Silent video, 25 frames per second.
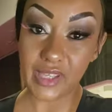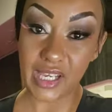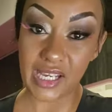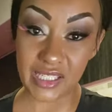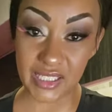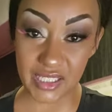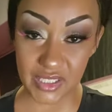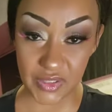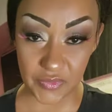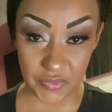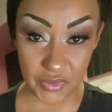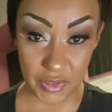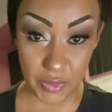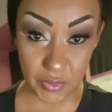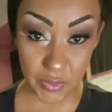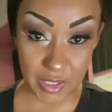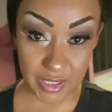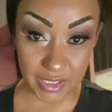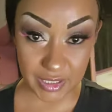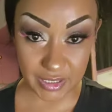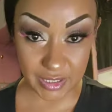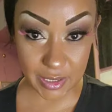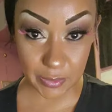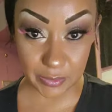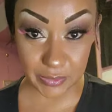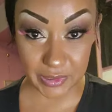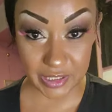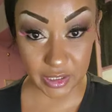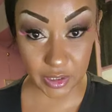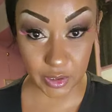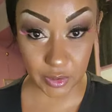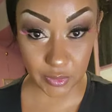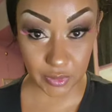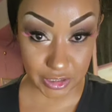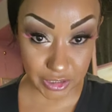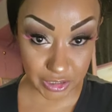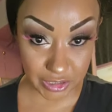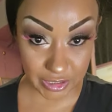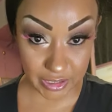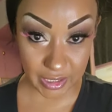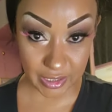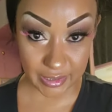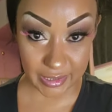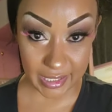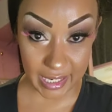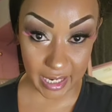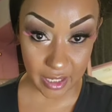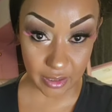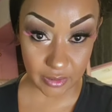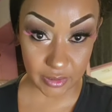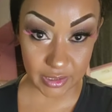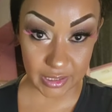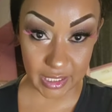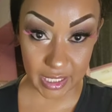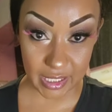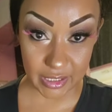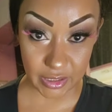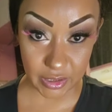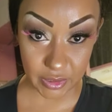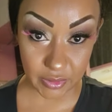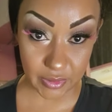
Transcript: Because if you want it to be crunchy on the outside,